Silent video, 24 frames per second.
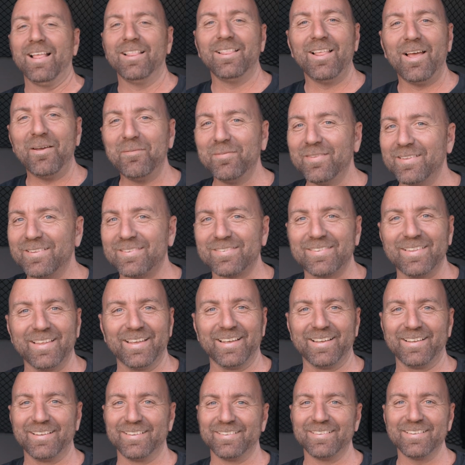love this
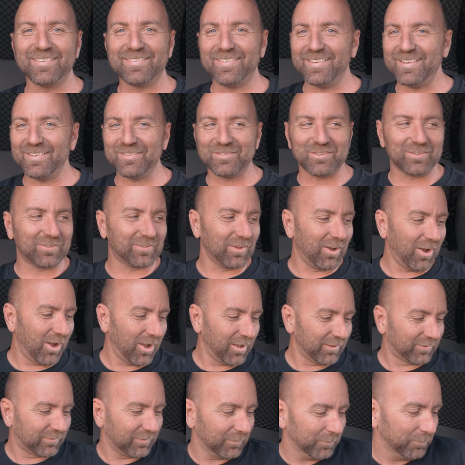thing. This thing's just
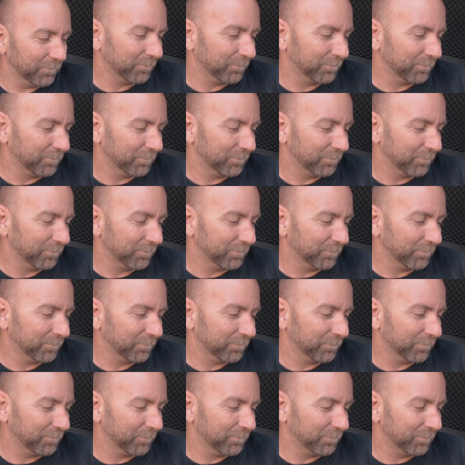awesome.